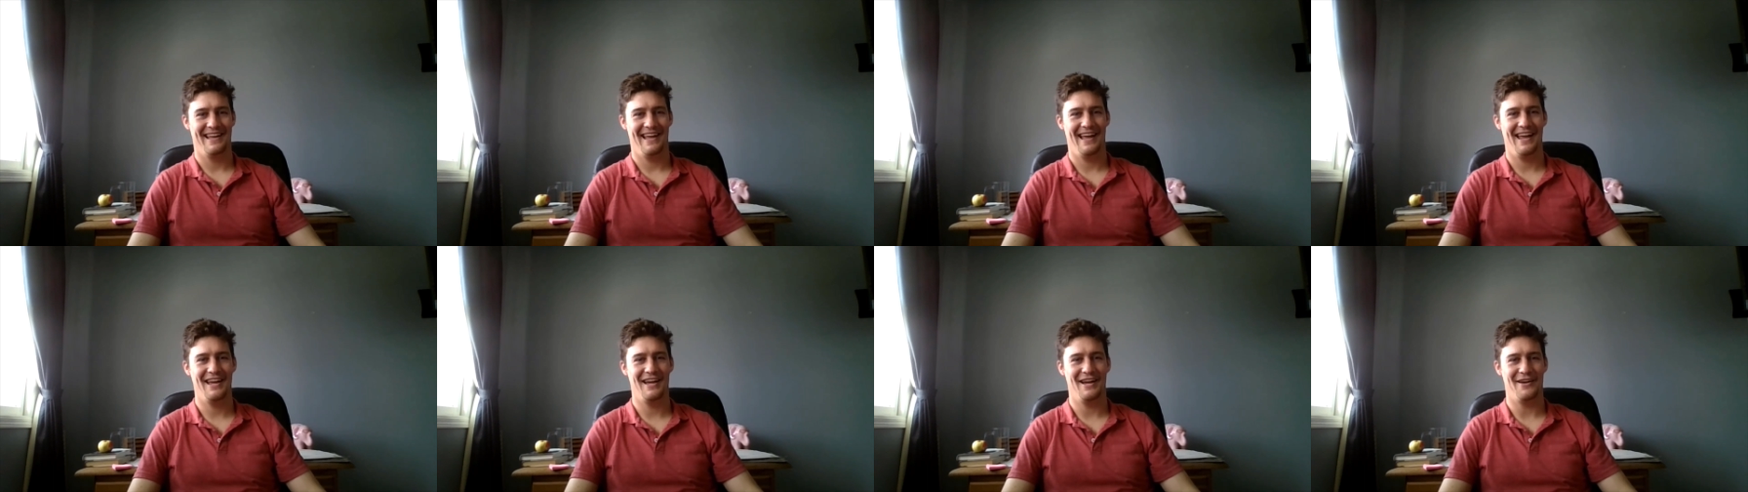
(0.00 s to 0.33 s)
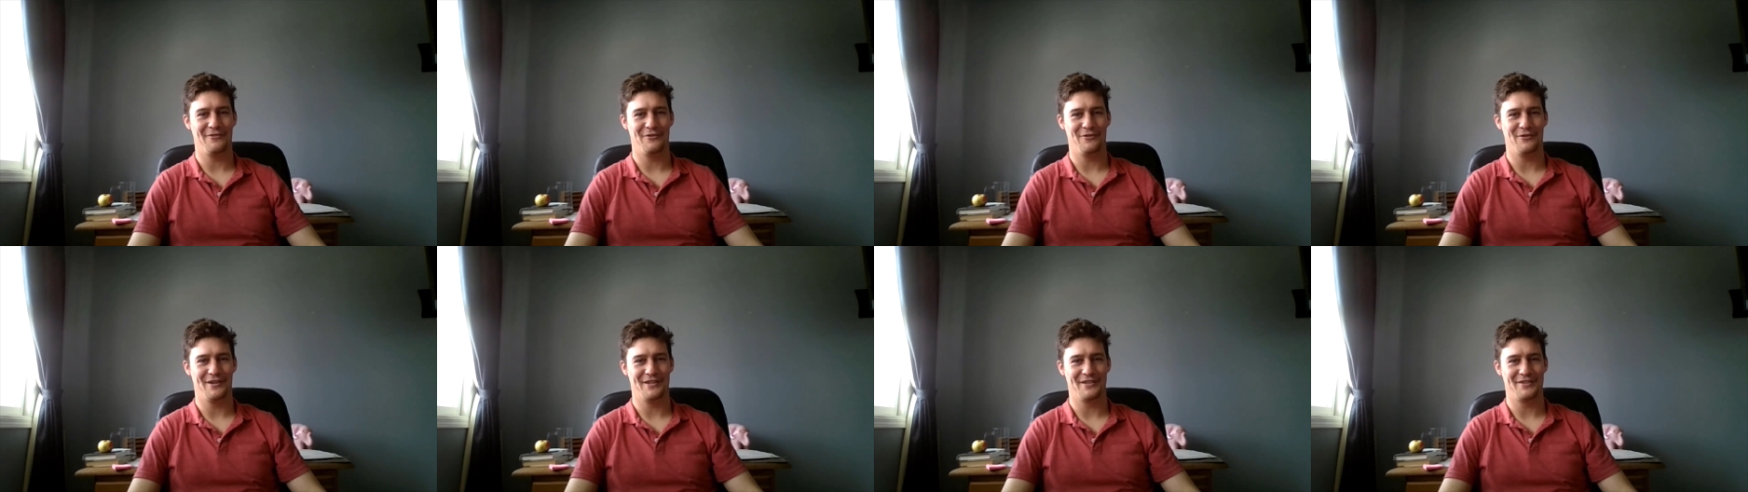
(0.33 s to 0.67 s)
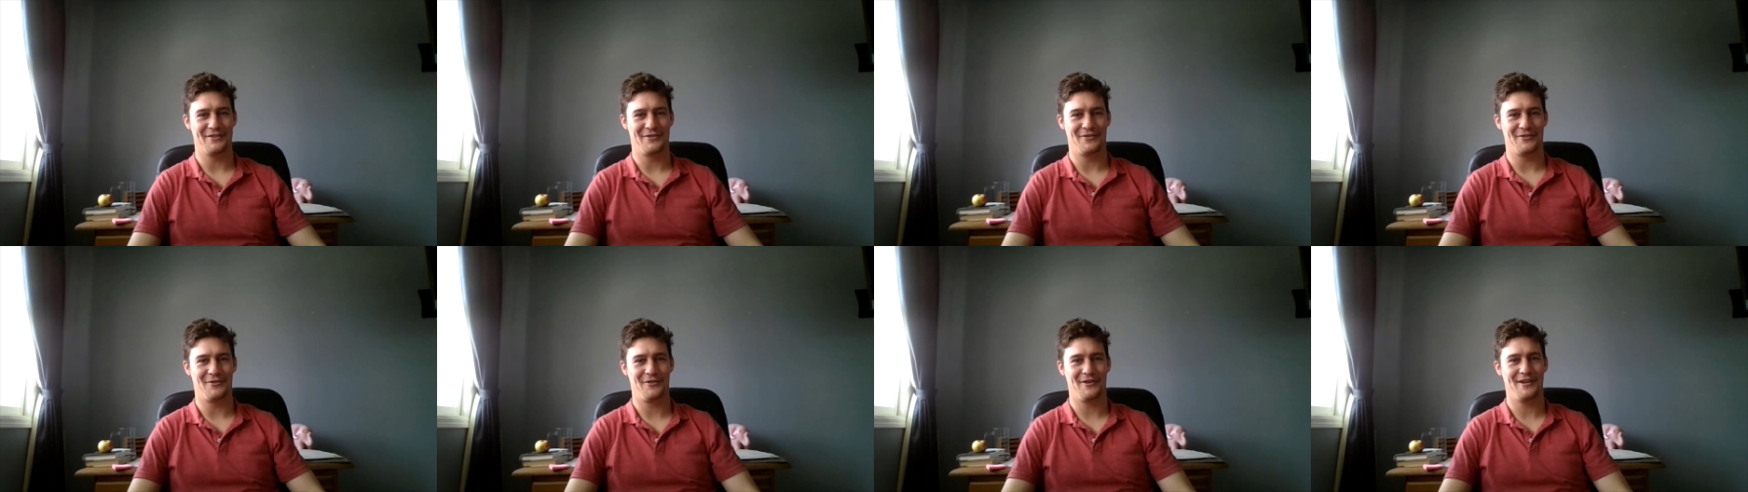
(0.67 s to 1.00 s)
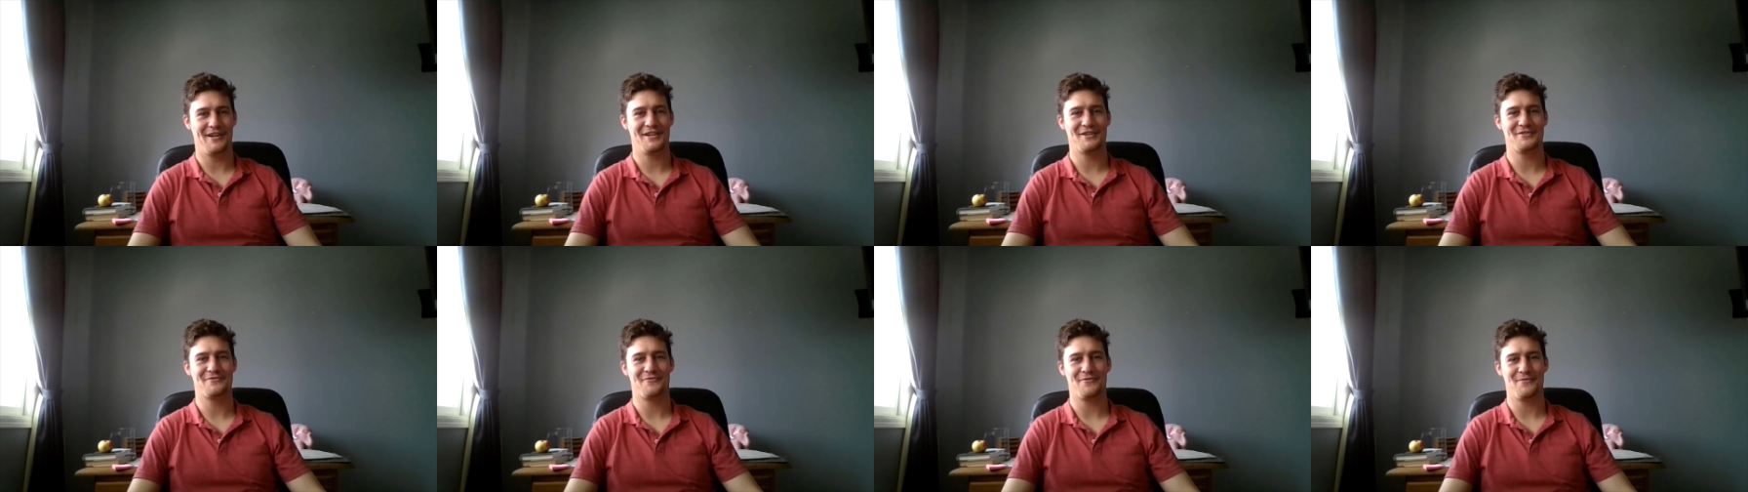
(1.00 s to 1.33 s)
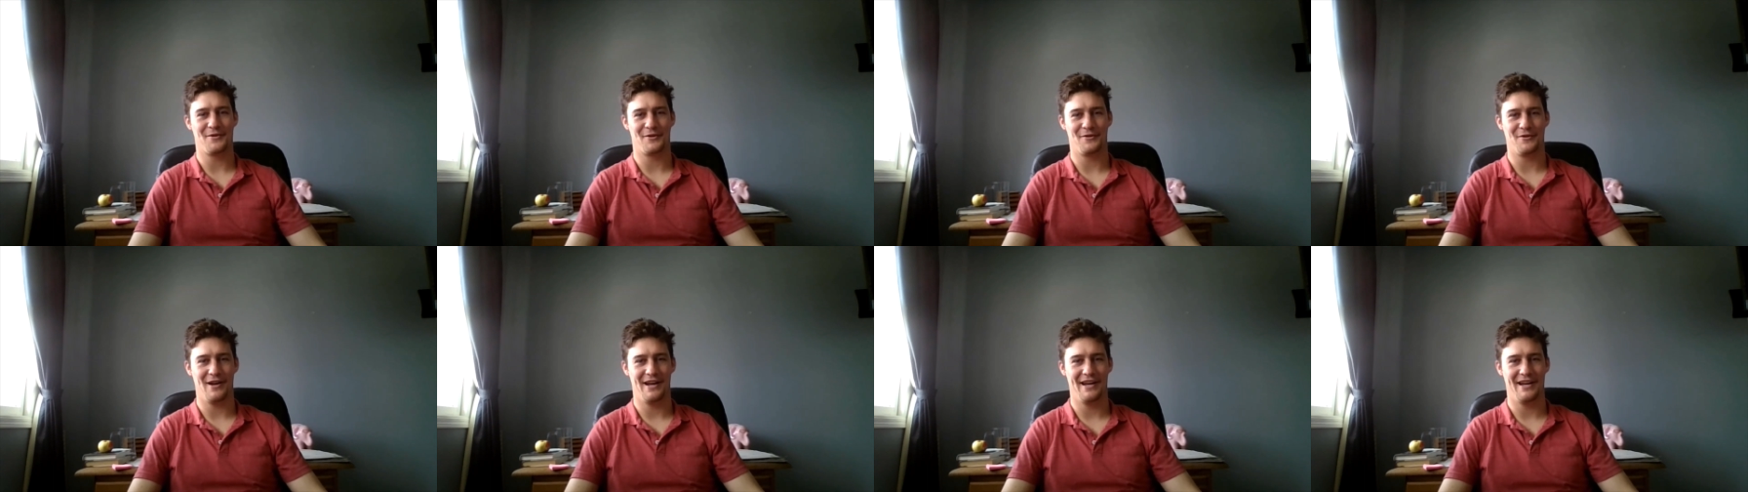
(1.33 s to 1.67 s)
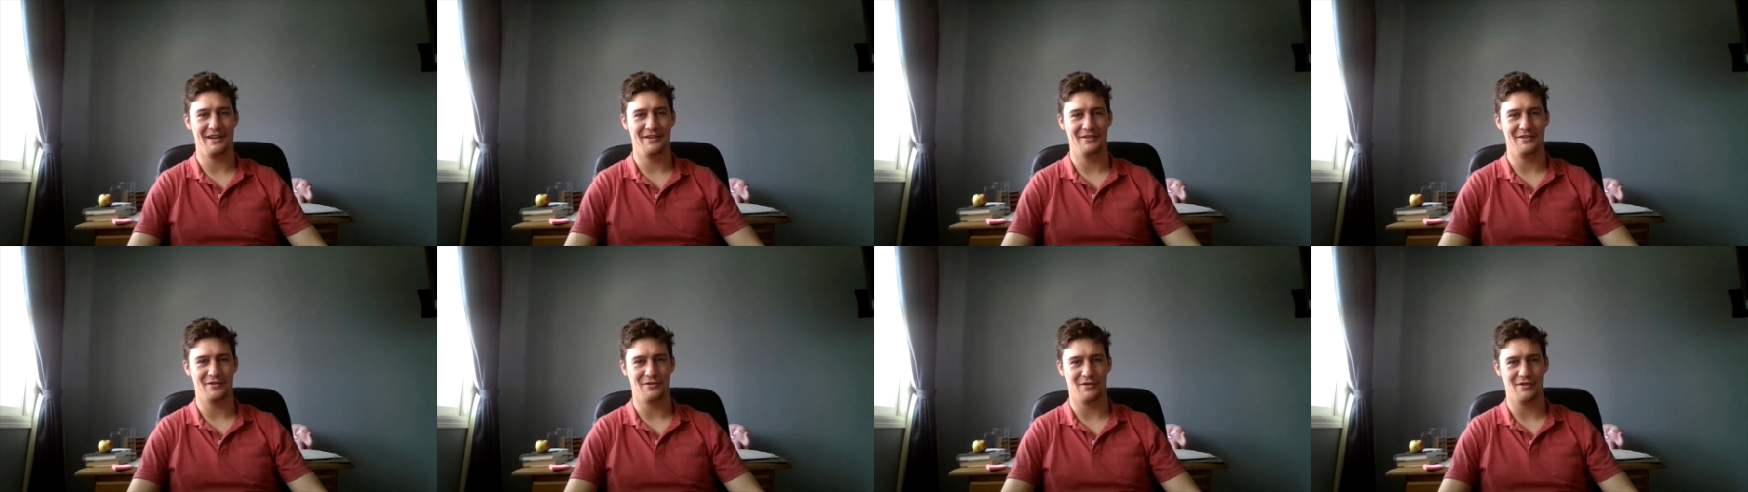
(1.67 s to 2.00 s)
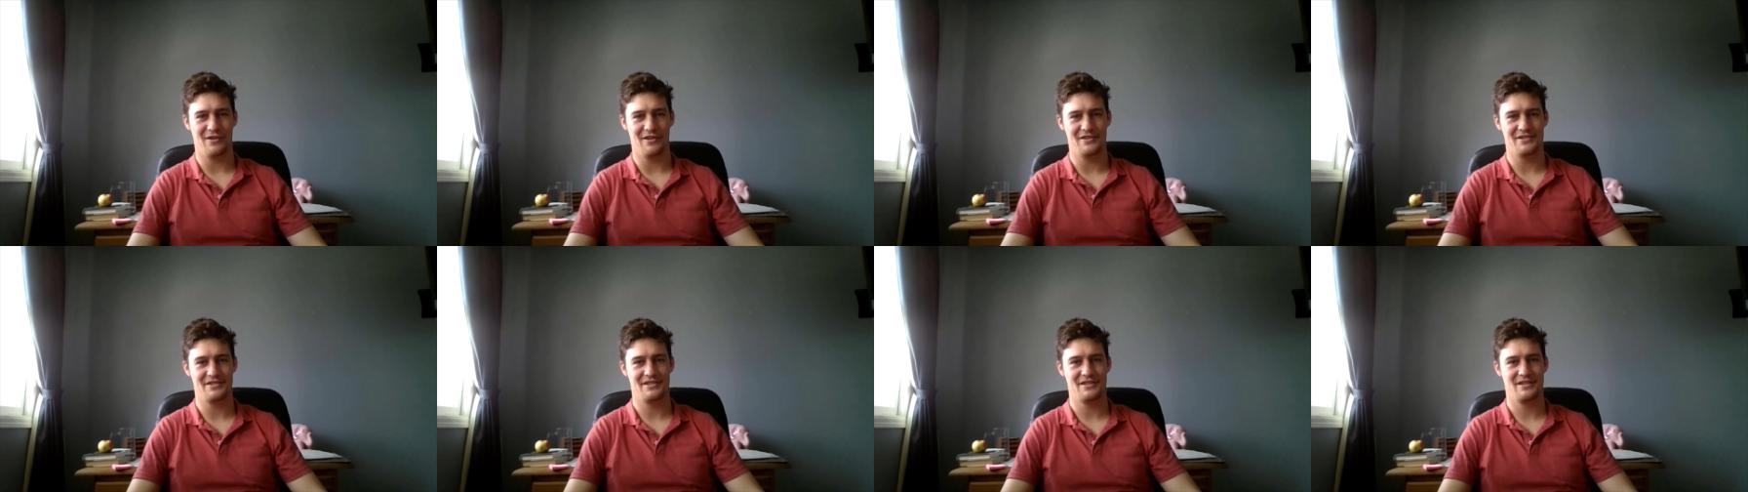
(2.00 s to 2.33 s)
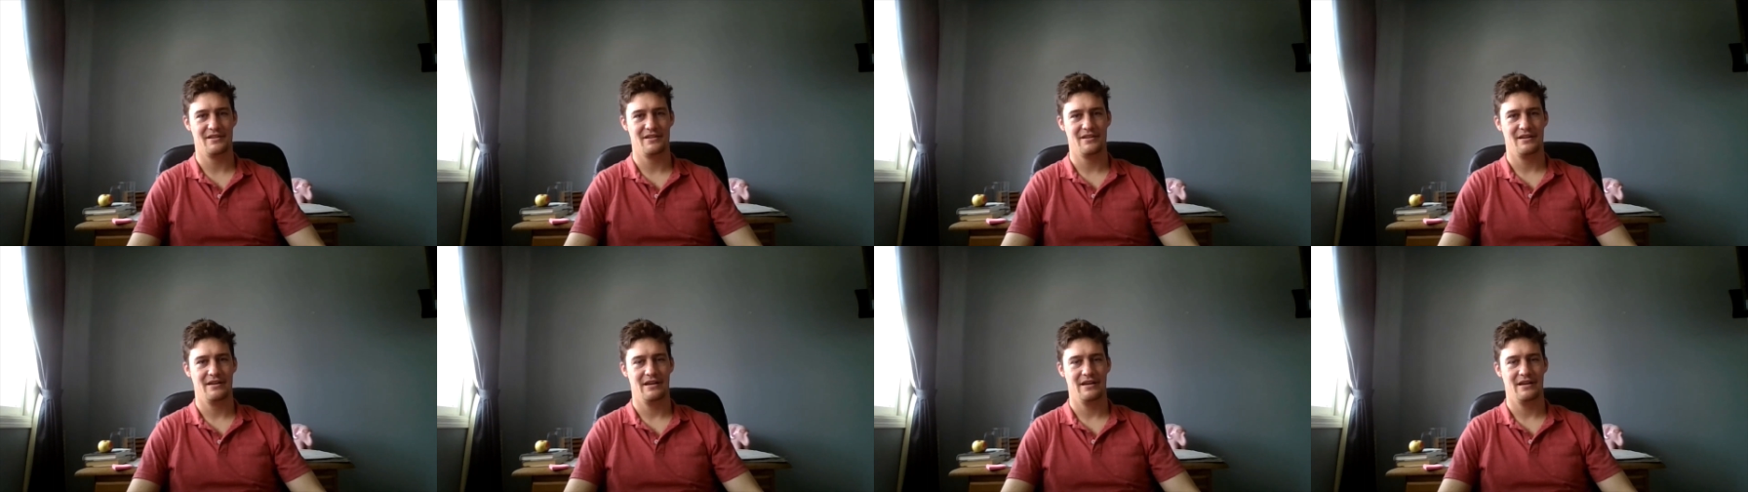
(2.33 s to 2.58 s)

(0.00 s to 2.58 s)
Hey everyone, greetings from the great indoors.